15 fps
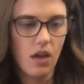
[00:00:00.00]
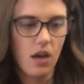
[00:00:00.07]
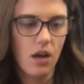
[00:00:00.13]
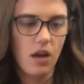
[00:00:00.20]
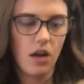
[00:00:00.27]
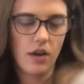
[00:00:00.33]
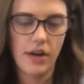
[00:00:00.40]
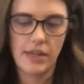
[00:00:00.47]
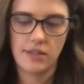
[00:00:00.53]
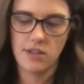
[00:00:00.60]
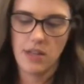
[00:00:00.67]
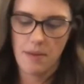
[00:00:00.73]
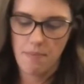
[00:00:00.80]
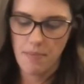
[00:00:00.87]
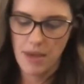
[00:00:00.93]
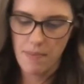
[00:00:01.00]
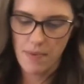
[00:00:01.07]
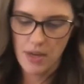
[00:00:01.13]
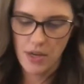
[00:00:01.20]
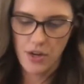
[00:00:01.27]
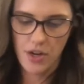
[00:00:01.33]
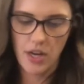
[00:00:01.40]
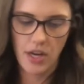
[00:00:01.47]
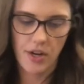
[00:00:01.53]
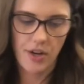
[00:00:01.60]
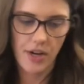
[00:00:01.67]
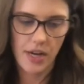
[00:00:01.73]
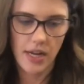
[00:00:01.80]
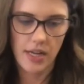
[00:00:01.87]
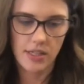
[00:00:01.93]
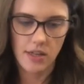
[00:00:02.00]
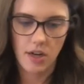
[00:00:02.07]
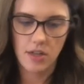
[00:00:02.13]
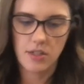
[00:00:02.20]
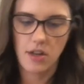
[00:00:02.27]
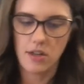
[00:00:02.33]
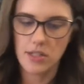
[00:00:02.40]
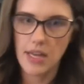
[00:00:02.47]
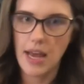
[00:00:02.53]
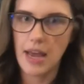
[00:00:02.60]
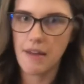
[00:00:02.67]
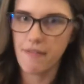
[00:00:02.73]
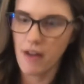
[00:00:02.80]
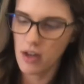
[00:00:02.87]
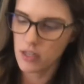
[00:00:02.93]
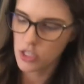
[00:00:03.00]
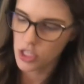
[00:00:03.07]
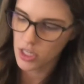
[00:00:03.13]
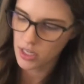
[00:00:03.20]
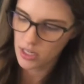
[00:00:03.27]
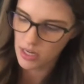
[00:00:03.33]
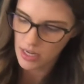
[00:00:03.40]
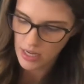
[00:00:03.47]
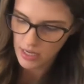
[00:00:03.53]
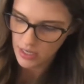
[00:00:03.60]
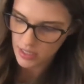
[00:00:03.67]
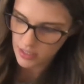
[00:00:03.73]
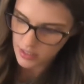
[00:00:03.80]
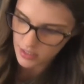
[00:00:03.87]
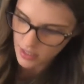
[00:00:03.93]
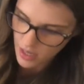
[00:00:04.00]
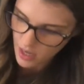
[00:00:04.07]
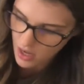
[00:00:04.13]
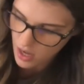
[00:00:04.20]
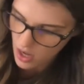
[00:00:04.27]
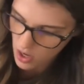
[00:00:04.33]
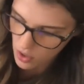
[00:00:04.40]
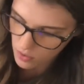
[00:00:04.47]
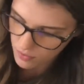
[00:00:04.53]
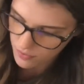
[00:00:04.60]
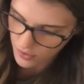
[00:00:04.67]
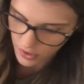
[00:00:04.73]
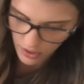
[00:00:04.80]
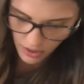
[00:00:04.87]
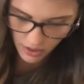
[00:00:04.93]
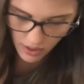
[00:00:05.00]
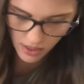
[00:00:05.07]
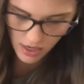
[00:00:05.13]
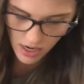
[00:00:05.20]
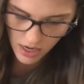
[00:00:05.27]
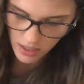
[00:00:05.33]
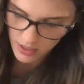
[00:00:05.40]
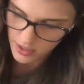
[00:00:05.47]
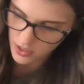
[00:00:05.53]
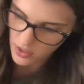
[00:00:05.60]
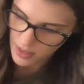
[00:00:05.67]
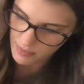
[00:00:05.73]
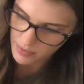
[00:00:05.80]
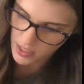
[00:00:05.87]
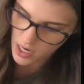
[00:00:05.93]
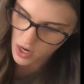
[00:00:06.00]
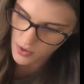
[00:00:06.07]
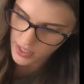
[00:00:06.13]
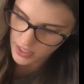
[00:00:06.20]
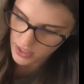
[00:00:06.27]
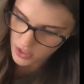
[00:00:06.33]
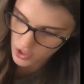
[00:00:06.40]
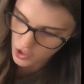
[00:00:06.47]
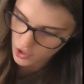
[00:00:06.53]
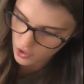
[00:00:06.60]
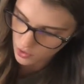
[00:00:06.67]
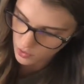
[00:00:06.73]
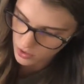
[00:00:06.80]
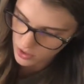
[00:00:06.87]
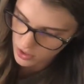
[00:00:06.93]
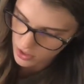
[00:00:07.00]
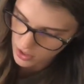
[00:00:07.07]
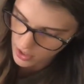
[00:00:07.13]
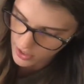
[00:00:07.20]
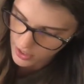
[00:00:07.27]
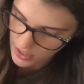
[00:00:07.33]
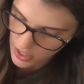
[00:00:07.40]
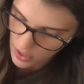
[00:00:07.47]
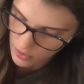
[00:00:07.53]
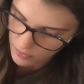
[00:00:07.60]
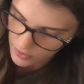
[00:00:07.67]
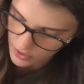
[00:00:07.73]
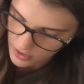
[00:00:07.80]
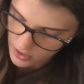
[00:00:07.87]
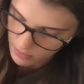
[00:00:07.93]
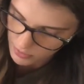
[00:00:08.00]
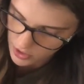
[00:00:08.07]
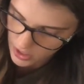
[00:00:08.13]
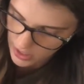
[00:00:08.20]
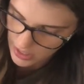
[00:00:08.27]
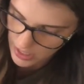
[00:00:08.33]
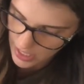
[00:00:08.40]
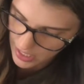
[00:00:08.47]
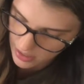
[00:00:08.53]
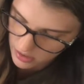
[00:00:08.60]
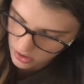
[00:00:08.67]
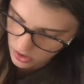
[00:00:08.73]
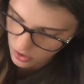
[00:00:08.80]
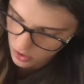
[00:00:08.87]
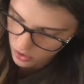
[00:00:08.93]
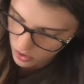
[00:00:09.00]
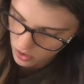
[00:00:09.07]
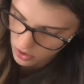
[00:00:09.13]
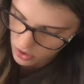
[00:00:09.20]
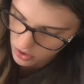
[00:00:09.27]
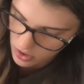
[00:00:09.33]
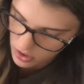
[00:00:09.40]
All right, so that beeping you're hearing is our saute function is over. So I'm going to start it over. So I'm just gonna hit cancel.